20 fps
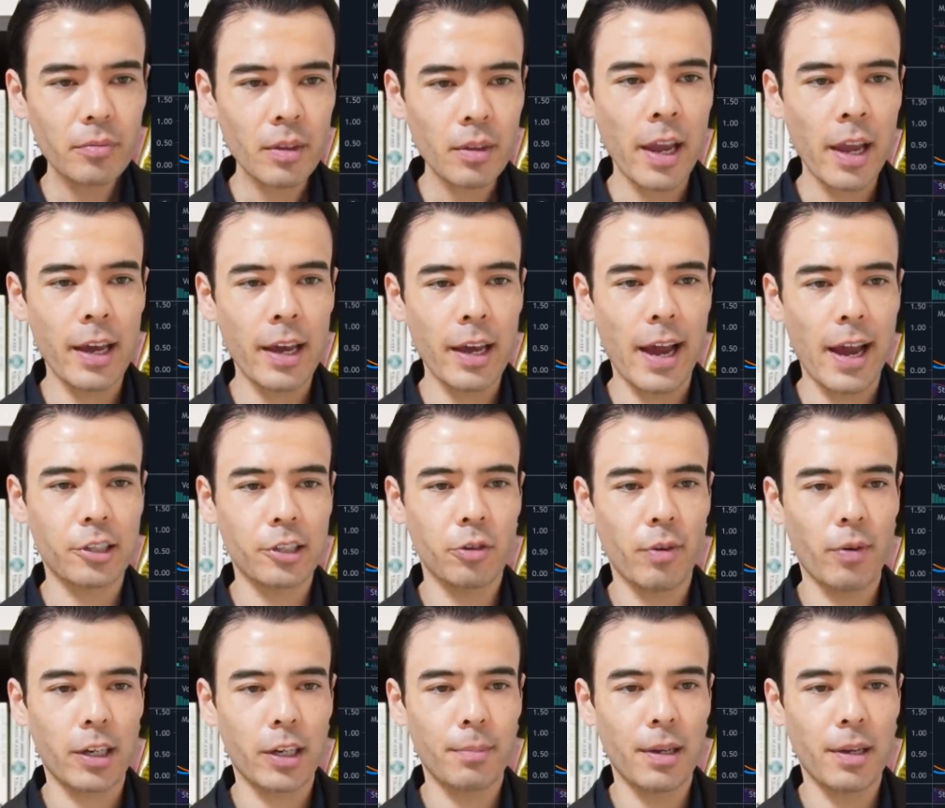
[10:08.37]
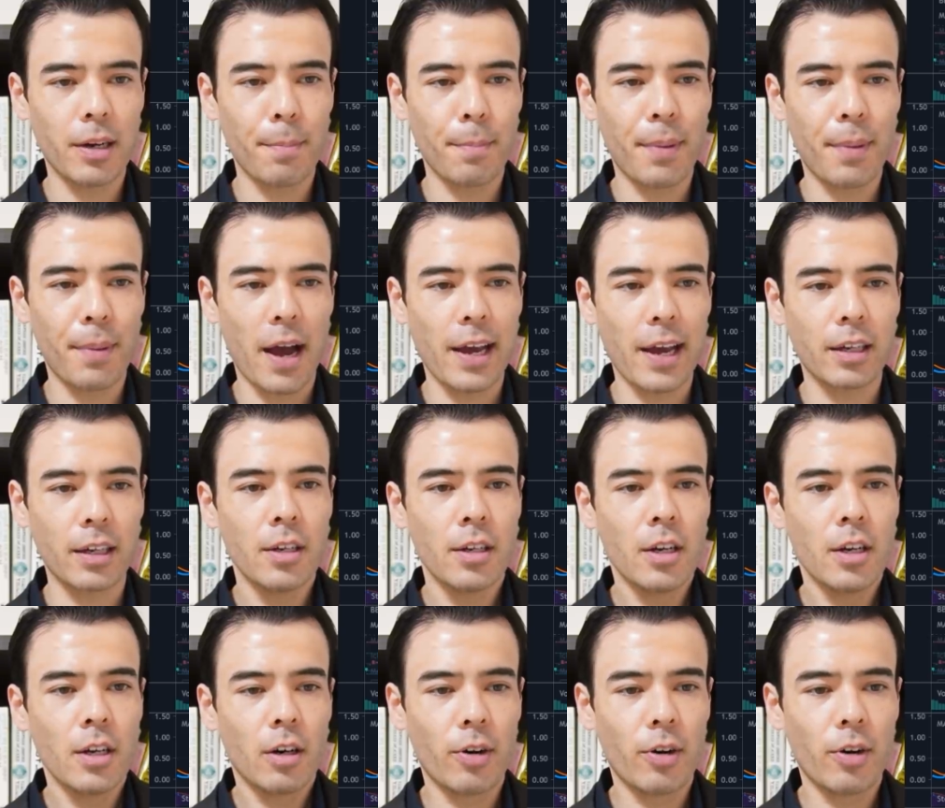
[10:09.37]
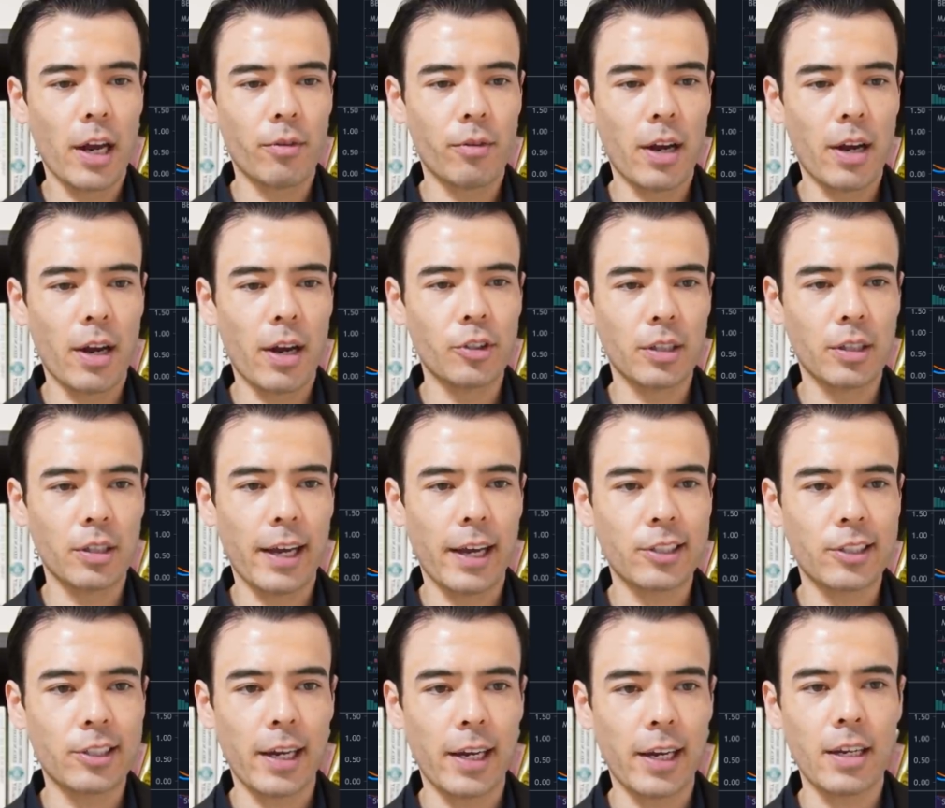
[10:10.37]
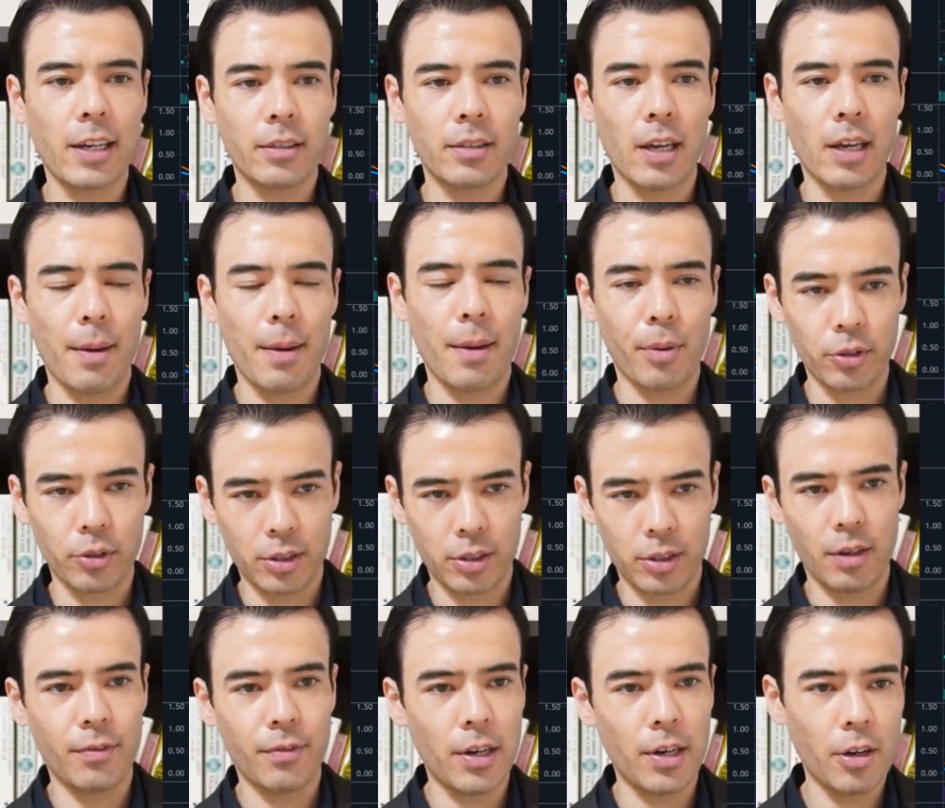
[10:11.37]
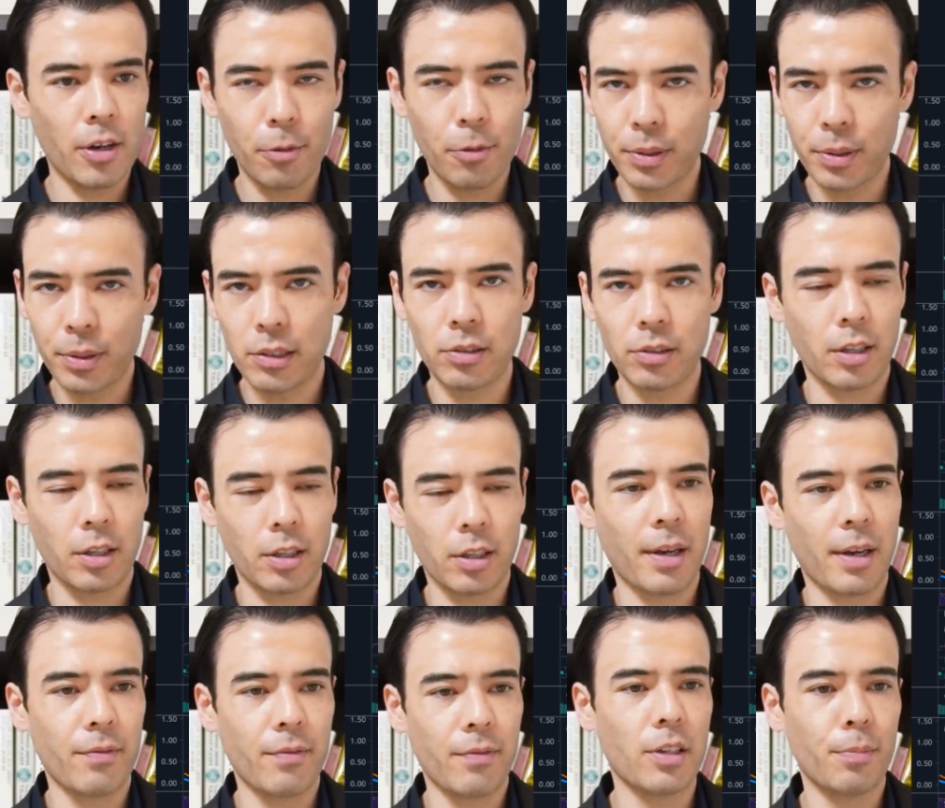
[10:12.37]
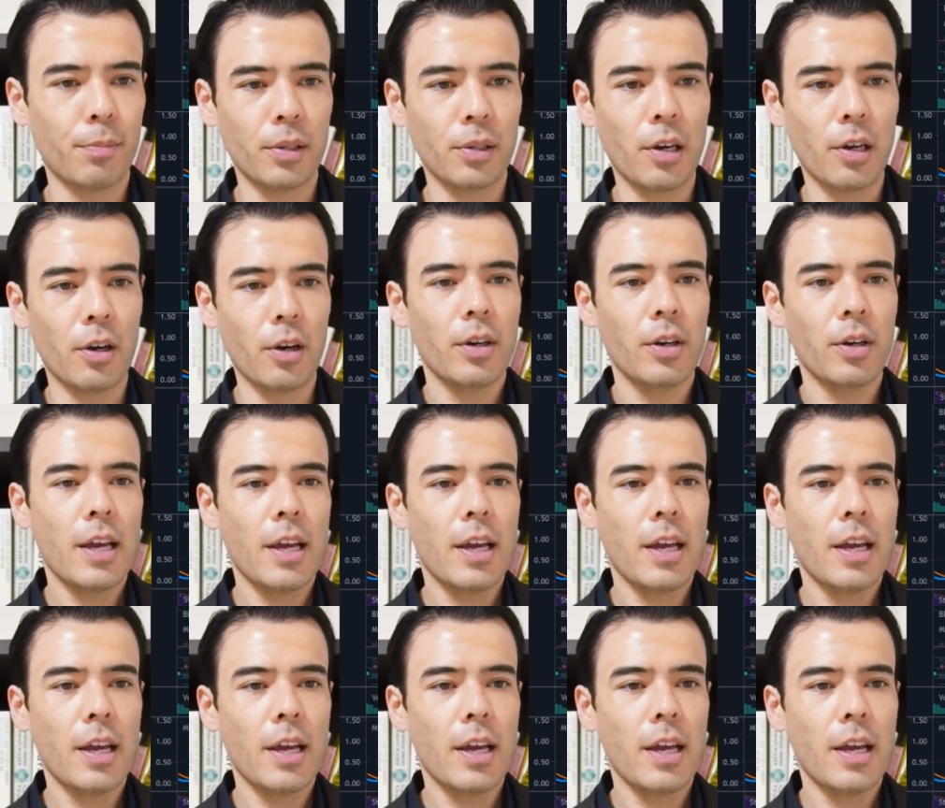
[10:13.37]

And I actually recommended buying right around July 2nd. I posted a video. Please look at my video below.